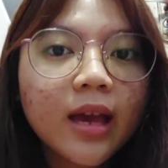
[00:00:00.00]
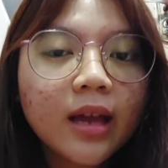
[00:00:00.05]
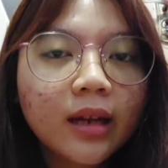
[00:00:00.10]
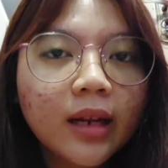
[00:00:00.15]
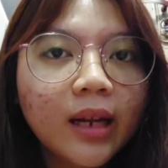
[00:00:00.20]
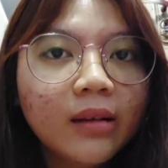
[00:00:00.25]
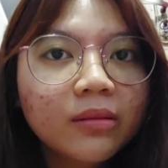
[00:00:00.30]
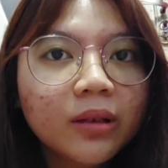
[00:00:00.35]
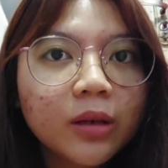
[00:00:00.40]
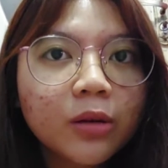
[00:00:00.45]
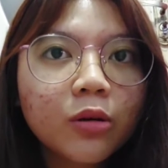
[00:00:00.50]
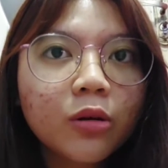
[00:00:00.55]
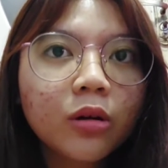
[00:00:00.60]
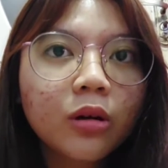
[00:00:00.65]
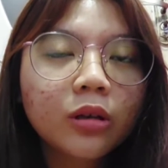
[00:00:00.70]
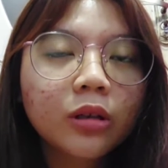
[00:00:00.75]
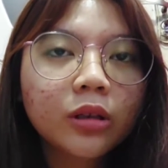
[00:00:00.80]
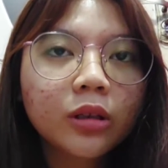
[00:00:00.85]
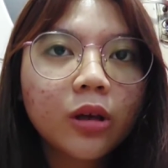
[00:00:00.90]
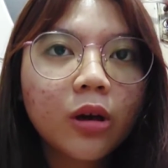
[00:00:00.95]
Next, I'm
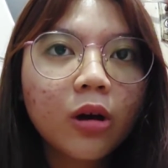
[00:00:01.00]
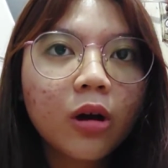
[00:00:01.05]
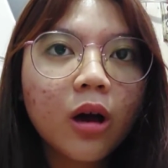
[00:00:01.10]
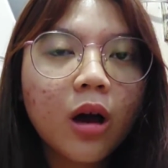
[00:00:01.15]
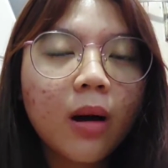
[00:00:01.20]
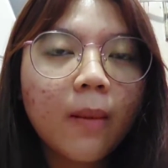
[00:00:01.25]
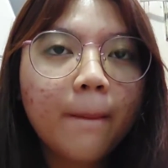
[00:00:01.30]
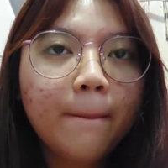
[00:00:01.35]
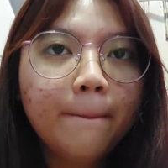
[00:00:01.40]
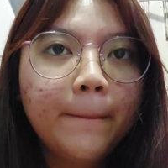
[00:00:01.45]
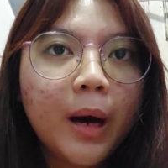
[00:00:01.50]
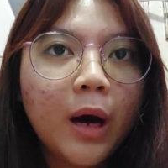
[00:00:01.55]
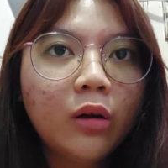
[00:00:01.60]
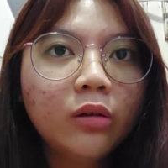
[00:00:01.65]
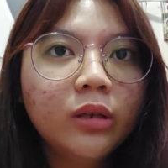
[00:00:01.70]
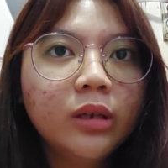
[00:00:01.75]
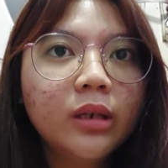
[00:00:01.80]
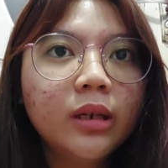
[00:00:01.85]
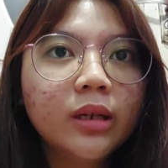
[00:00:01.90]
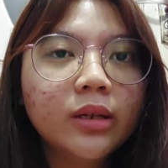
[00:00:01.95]
gonna talk
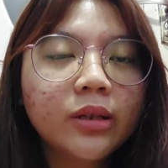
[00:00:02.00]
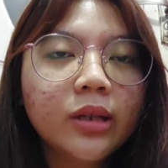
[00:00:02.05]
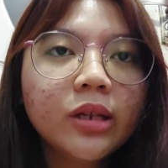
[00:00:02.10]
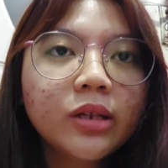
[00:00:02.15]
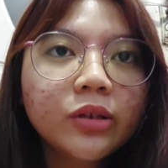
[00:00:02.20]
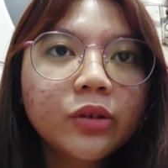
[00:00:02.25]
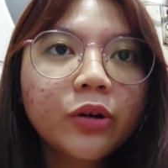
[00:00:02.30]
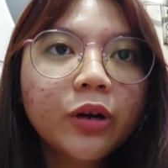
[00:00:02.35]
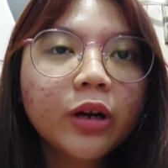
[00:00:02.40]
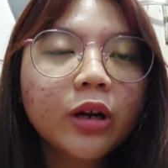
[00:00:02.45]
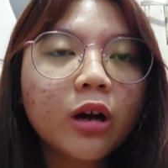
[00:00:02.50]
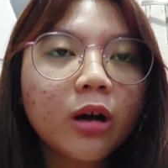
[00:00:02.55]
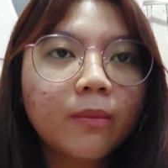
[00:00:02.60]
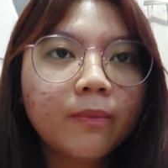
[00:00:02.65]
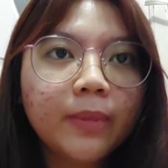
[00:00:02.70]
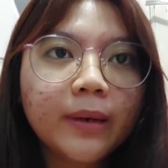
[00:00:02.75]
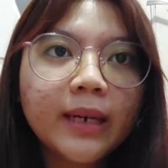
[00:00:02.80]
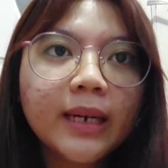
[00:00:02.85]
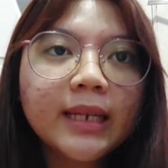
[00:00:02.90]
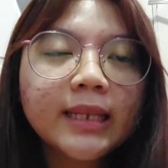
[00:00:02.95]
about the necessary
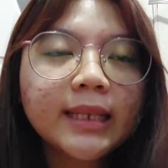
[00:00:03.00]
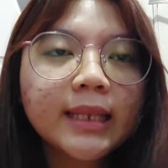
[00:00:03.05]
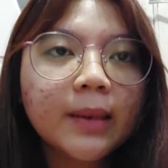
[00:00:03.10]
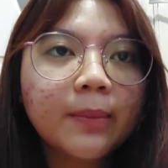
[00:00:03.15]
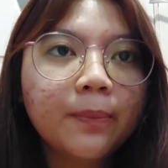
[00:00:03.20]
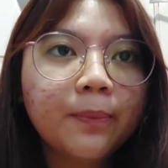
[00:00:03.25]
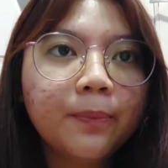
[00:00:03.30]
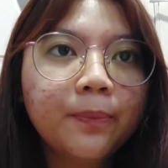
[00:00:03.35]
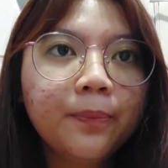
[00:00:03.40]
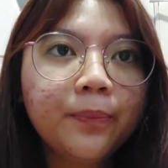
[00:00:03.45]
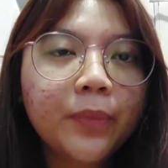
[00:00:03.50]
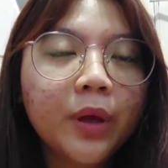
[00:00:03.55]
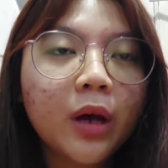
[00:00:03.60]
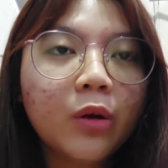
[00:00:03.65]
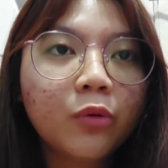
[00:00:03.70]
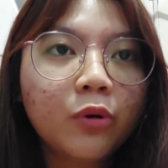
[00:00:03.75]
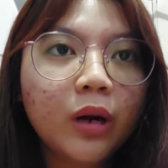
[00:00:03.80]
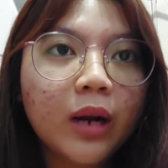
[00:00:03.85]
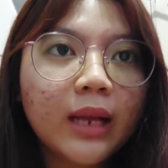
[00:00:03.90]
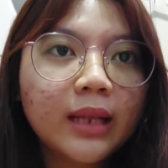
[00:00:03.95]
components
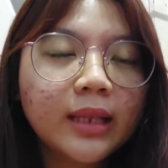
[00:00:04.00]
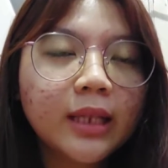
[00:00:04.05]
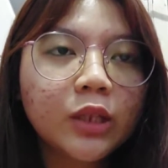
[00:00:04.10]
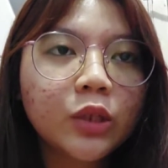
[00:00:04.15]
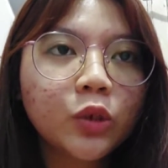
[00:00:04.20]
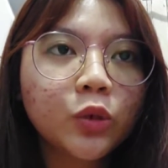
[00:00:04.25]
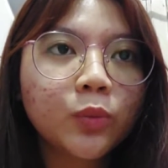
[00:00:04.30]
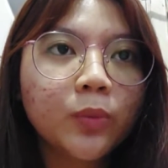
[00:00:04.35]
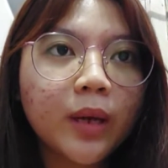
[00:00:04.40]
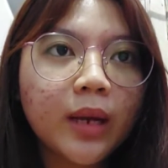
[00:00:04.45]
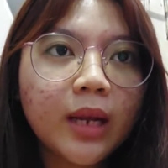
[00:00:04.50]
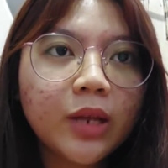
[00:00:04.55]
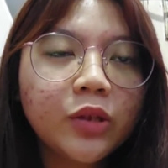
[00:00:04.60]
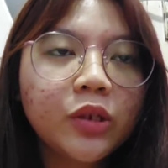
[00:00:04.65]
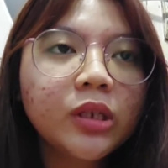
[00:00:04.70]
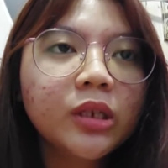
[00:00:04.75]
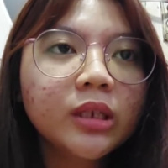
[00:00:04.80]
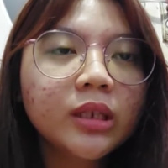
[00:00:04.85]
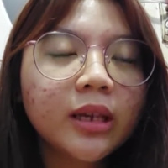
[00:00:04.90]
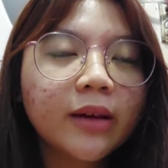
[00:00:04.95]
related to
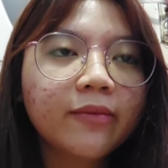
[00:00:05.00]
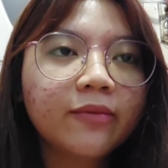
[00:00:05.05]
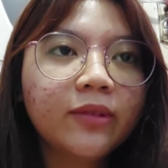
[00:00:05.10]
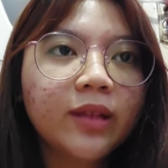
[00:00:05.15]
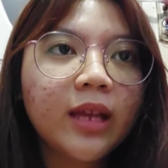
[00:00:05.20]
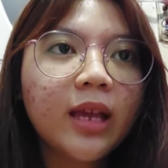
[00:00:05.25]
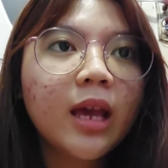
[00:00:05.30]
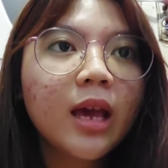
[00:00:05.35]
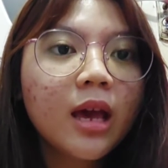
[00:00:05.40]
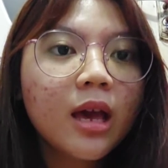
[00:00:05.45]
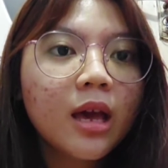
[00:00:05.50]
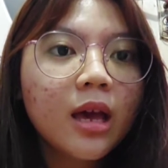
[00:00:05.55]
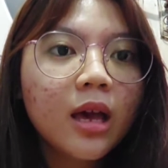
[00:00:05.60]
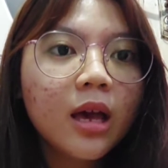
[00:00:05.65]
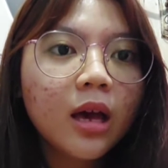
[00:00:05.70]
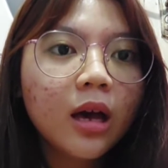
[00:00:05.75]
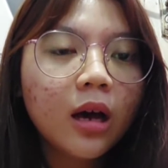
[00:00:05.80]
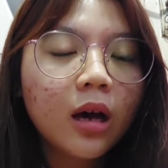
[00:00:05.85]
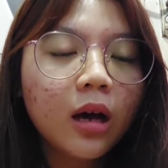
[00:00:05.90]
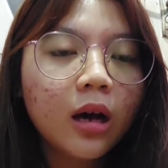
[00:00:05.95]
managing safety
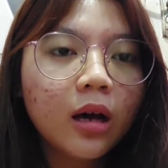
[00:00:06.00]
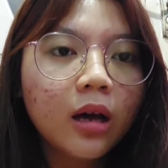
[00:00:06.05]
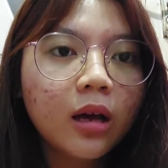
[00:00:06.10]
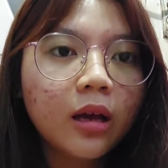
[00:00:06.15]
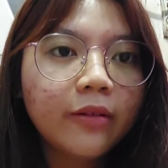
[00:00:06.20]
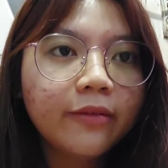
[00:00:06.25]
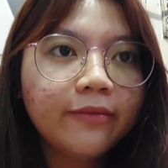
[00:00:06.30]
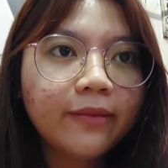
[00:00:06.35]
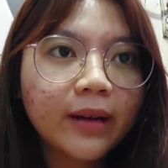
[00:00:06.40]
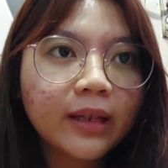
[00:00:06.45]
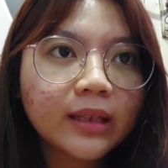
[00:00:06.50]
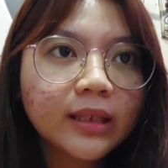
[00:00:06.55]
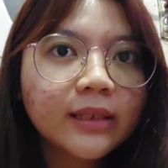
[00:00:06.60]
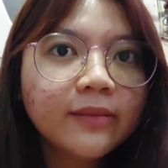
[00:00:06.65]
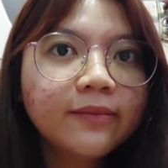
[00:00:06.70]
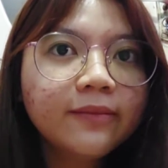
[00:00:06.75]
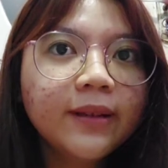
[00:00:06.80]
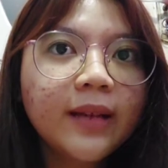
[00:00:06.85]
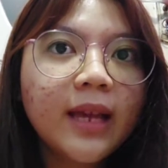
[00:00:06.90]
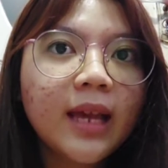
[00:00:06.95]

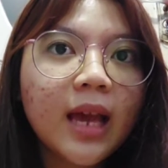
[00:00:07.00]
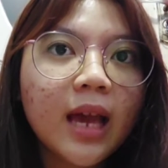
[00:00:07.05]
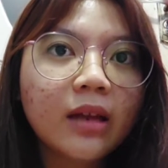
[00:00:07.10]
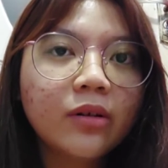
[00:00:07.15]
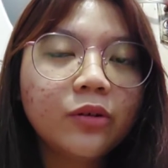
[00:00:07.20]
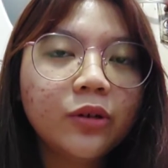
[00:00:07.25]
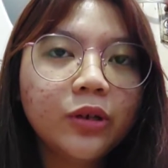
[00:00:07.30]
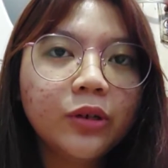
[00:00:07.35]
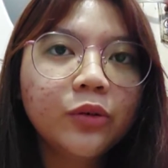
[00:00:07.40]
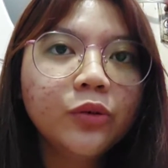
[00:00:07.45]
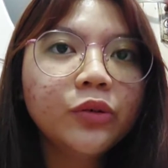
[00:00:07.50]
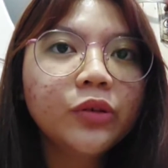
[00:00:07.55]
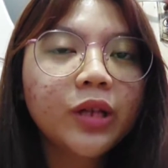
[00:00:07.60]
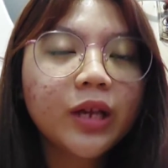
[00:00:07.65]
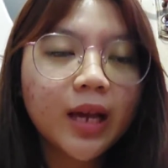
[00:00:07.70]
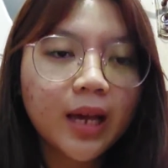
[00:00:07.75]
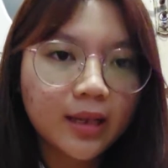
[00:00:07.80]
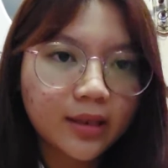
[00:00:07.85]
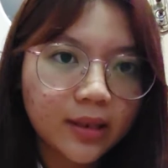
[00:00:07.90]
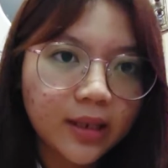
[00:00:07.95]
effectively and
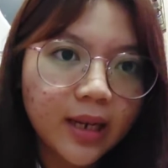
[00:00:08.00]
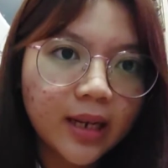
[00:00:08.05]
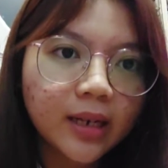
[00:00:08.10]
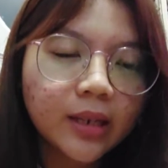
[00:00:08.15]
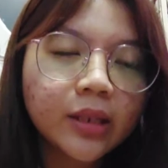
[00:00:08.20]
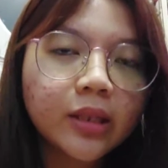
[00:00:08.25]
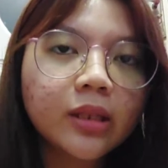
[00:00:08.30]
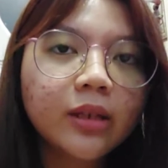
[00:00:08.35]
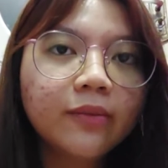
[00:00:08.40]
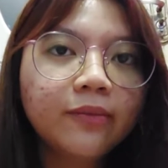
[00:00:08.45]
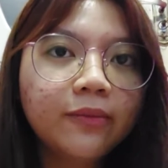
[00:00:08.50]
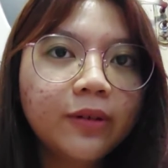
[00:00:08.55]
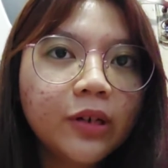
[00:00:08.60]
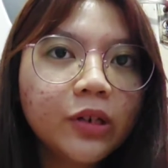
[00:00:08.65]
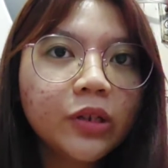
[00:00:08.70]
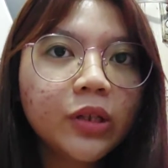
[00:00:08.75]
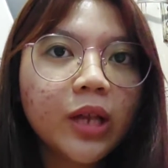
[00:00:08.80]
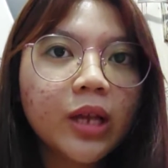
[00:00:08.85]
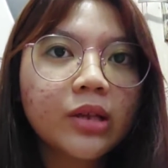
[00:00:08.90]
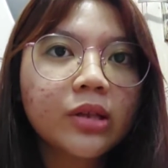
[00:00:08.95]
reducing accidents. The
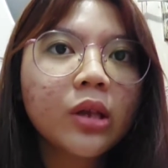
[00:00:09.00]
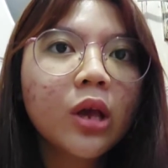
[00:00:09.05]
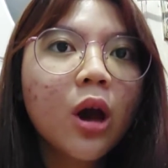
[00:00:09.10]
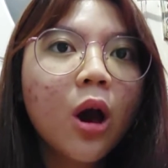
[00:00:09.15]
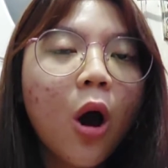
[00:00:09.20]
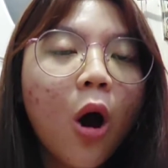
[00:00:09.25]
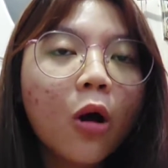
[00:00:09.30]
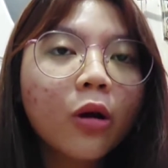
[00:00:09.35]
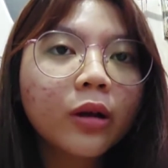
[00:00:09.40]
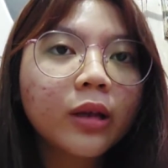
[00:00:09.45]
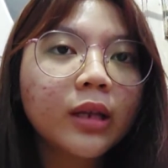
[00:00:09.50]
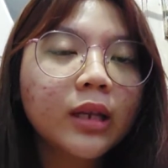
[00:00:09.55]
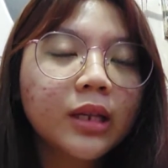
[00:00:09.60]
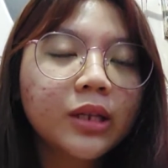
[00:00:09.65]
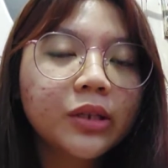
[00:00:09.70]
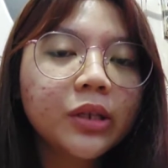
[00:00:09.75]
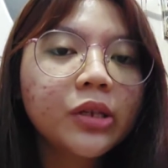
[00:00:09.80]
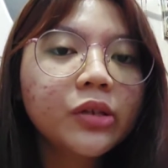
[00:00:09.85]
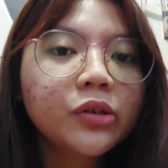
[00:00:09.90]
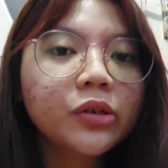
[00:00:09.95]
first is
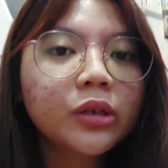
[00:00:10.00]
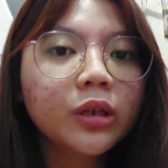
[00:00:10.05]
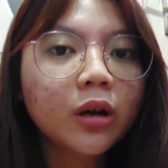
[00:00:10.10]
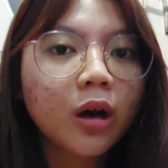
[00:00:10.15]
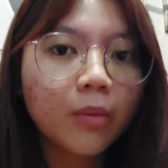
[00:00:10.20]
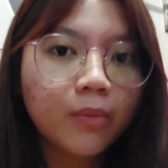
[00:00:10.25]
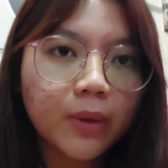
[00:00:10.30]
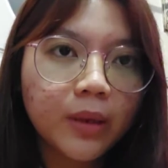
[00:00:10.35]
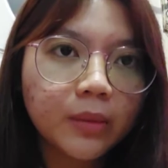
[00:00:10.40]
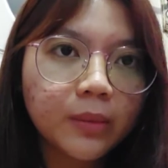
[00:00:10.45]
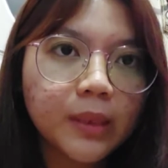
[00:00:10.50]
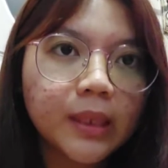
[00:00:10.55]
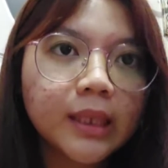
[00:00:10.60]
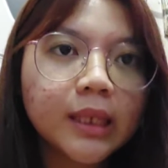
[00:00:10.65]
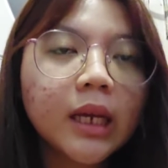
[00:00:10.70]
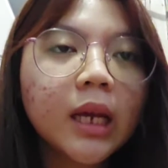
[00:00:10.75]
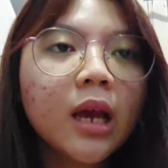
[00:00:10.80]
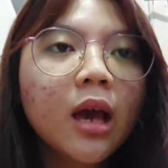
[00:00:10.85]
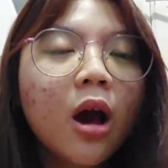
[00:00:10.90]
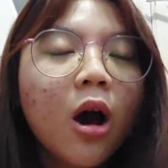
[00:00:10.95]
organizational commitment.
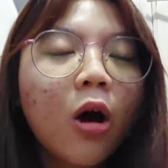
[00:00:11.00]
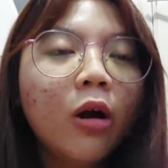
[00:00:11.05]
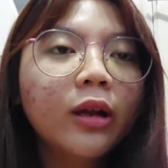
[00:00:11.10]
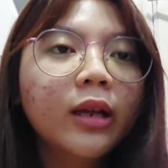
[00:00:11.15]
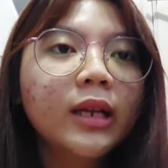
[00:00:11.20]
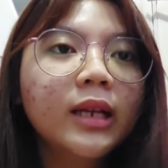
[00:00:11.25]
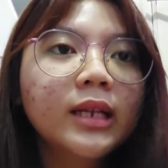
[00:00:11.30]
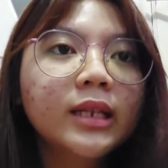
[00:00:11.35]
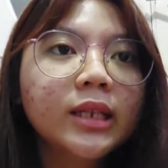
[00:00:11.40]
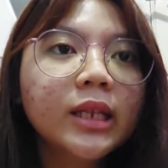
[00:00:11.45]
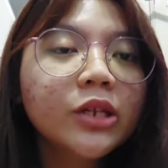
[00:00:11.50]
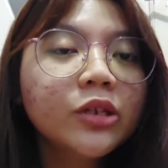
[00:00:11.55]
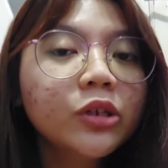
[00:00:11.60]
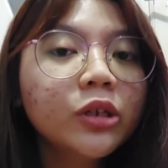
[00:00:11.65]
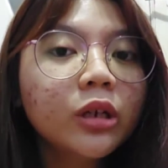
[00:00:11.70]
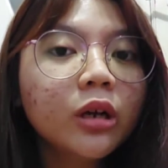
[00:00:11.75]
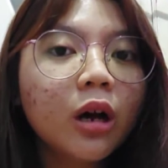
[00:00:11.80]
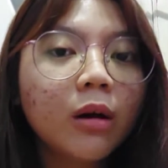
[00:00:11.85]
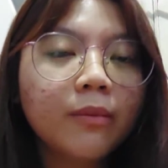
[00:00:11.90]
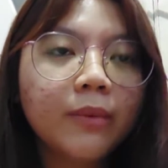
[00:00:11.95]

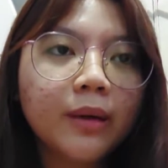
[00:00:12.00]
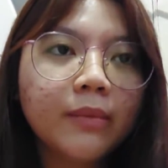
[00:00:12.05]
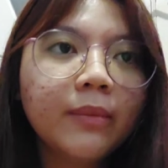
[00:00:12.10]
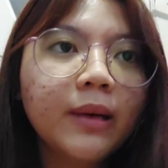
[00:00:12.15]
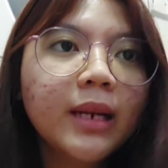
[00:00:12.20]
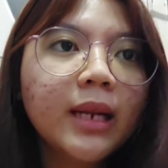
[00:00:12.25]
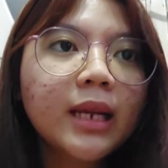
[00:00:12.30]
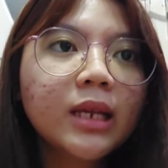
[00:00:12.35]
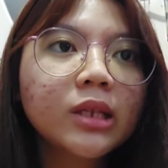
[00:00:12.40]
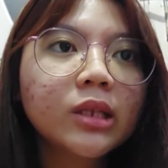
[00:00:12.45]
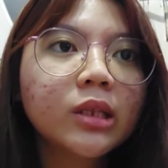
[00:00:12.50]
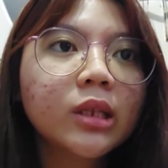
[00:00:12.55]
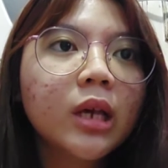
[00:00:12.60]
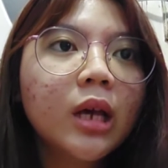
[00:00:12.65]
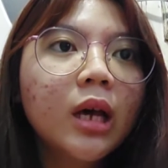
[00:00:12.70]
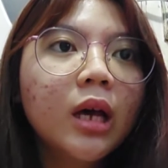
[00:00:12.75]
Organizational commitment is